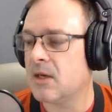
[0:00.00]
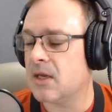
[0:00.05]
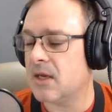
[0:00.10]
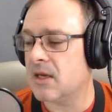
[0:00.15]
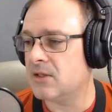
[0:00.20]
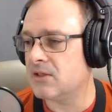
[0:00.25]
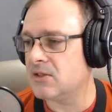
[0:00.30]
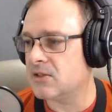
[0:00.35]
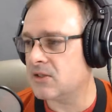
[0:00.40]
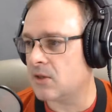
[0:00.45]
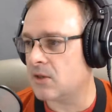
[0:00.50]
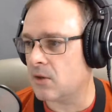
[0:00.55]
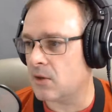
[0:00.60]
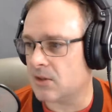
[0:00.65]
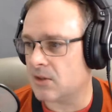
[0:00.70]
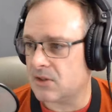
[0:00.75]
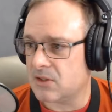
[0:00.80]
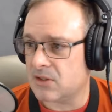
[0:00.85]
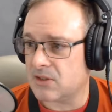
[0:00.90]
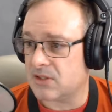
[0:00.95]
into
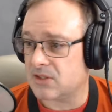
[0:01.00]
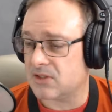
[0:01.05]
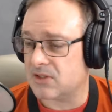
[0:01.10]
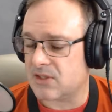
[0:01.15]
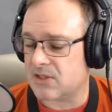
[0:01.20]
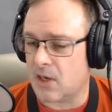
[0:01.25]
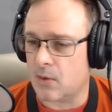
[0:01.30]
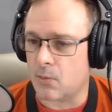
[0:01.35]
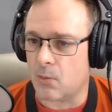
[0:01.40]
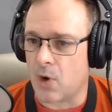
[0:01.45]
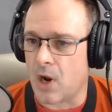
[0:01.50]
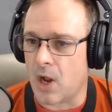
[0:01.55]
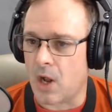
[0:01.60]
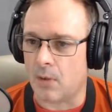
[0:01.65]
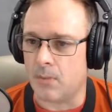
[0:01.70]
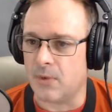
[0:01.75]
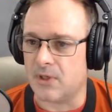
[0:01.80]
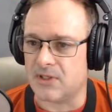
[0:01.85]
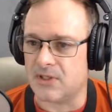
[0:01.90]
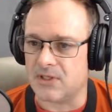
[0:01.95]
the same
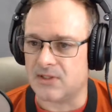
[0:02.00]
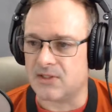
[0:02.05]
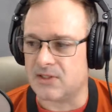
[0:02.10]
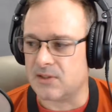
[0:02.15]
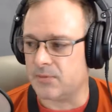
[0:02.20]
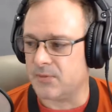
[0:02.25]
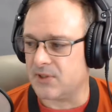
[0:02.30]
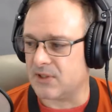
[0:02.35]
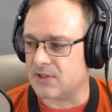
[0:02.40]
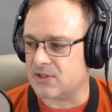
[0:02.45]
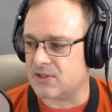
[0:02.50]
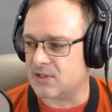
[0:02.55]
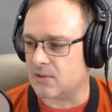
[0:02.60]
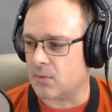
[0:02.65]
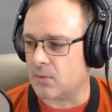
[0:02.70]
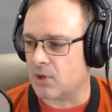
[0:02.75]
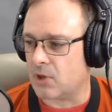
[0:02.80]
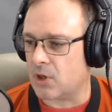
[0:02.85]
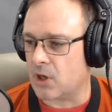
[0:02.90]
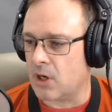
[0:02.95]
realm and does something
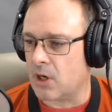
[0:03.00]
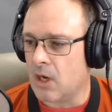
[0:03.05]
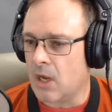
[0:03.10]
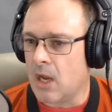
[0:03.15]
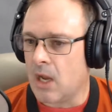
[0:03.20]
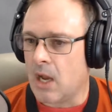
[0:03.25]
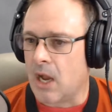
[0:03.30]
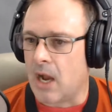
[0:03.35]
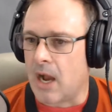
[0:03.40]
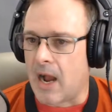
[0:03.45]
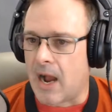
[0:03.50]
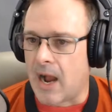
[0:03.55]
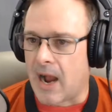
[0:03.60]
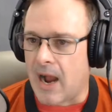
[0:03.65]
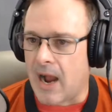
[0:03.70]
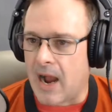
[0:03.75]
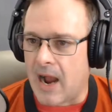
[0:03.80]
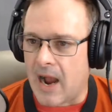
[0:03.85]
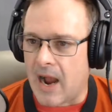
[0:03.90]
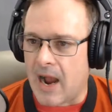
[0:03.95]
similar.
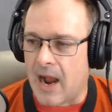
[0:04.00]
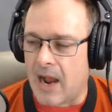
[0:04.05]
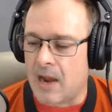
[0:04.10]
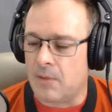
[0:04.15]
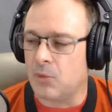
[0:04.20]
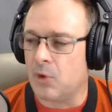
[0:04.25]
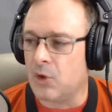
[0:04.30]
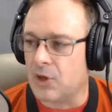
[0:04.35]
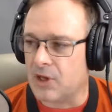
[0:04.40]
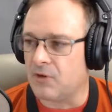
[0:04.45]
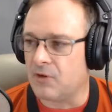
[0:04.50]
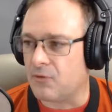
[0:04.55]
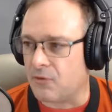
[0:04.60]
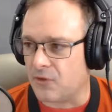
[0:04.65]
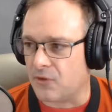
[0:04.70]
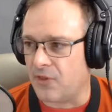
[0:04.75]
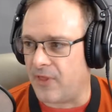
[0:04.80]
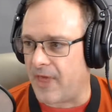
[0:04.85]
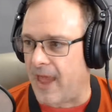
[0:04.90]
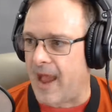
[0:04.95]
I'm looking
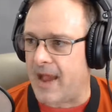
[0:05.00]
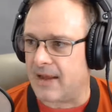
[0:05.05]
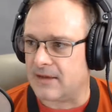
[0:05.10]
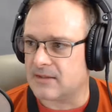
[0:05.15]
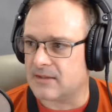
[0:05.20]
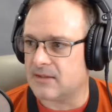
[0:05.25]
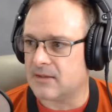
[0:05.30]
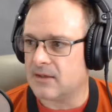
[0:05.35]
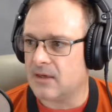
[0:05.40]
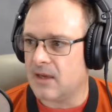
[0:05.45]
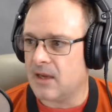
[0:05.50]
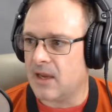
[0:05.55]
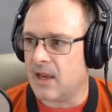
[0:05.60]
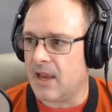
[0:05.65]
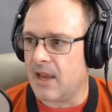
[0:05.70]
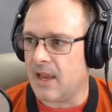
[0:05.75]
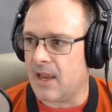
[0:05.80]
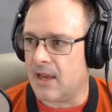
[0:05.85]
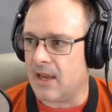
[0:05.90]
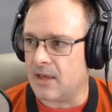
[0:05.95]
for that.
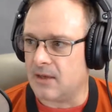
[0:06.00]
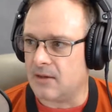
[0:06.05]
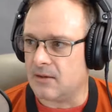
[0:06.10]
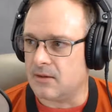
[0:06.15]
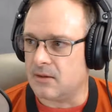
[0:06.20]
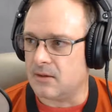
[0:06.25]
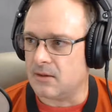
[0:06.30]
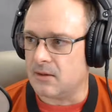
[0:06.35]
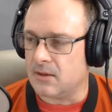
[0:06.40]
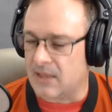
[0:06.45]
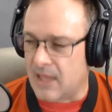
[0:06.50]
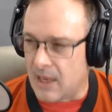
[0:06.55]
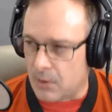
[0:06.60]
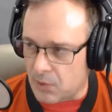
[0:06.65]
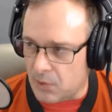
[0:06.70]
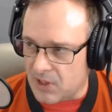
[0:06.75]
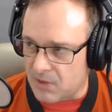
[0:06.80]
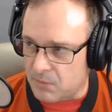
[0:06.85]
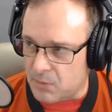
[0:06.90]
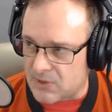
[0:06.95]
And that
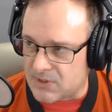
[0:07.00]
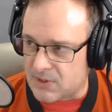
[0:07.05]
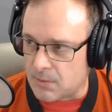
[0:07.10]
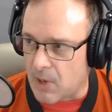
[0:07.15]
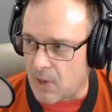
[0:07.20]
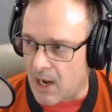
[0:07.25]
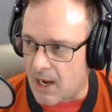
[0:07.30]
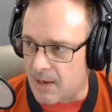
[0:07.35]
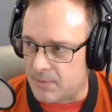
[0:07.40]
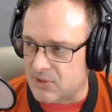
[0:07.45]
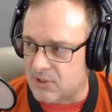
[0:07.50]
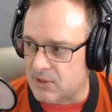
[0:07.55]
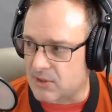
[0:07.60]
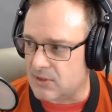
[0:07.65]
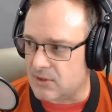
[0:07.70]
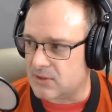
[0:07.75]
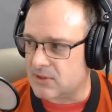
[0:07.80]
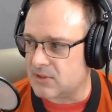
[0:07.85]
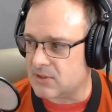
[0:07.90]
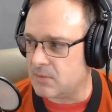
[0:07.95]
will give me some
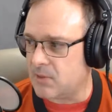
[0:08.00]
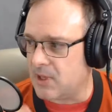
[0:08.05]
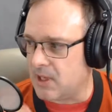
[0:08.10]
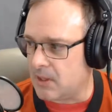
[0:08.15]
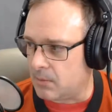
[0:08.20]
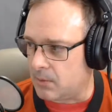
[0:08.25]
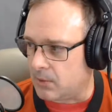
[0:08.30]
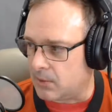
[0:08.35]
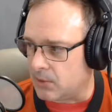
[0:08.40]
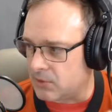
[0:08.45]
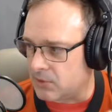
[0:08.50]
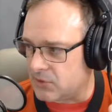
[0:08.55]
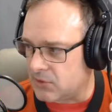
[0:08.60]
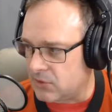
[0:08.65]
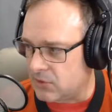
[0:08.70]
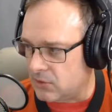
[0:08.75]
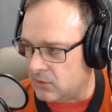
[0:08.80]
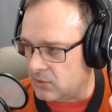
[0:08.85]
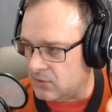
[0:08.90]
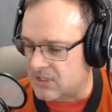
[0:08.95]
options to be able
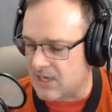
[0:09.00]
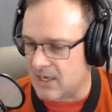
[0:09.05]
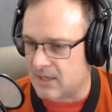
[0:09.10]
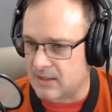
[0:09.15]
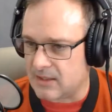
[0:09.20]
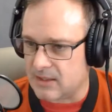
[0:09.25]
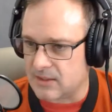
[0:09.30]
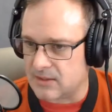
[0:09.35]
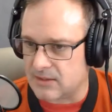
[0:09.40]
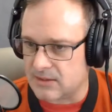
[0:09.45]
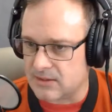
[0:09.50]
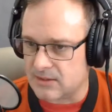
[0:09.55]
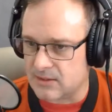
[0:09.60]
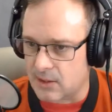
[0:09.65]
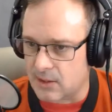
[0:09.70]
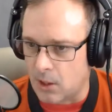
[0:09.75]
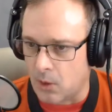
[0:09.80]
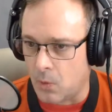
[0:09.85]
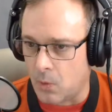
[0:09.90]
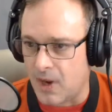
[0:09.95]
to take this
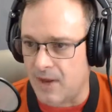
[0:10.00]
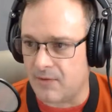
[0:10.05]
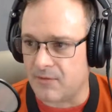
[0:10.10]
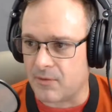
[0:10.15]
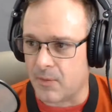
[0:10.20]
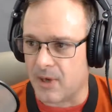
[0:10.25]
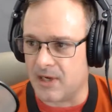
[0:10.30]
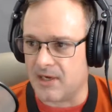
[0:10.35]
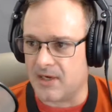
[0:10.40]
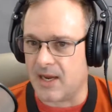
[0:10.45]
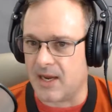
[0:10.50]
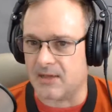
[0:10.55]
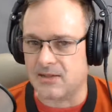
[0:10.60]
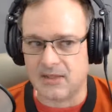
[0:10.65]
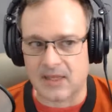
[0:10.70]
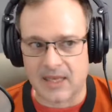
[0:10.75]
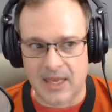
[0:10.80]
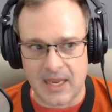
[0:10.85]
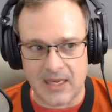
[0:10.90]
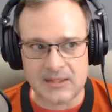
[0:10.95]
away from my
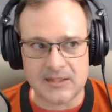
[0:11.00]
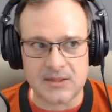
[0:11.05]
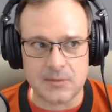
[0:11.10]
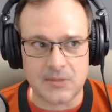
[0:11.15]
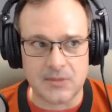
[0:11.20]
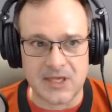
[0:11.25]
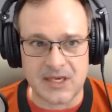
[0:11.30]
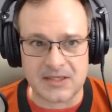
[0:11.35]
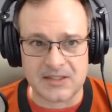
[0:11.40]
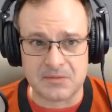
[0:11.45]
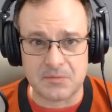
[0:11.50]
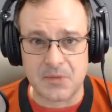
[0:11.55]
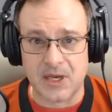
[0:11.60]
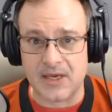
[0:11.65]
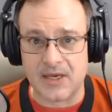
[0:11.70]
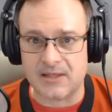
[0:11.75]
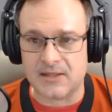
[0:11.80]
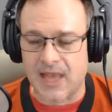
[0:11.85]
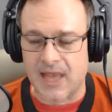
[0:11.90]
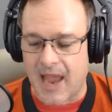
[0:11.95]
desk, gain some desk
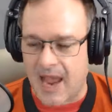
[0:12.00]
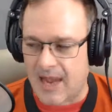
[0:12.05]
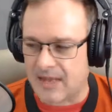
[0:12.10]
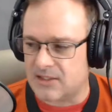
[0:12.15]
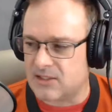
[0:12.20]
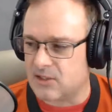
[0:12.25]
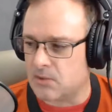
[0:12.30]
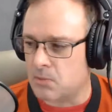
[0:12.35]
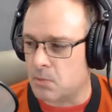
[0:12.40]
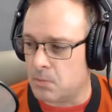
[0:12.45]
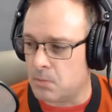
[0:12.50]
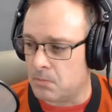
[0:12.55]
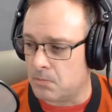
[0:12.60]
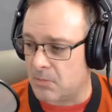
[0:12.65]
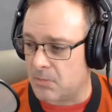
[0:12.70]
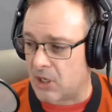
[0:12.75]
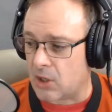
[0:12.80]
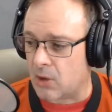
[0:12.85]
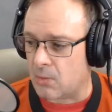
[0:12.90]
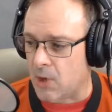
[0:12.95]
space, add some
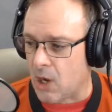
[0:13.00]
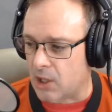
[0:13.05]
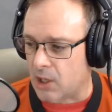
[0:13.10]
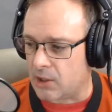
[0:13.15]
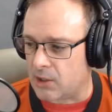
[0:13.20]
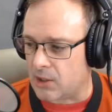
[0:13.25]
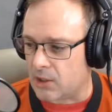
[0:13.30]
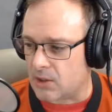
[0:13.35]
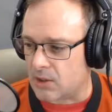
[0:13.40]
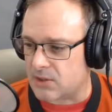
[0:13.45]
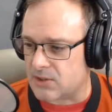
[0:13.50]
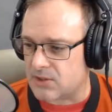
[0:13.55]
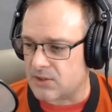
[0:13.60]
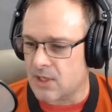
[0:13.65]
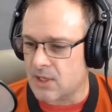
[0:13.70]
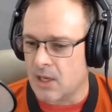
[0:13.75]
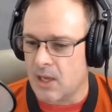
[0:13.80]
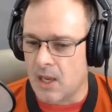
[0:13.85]
bigger monitors,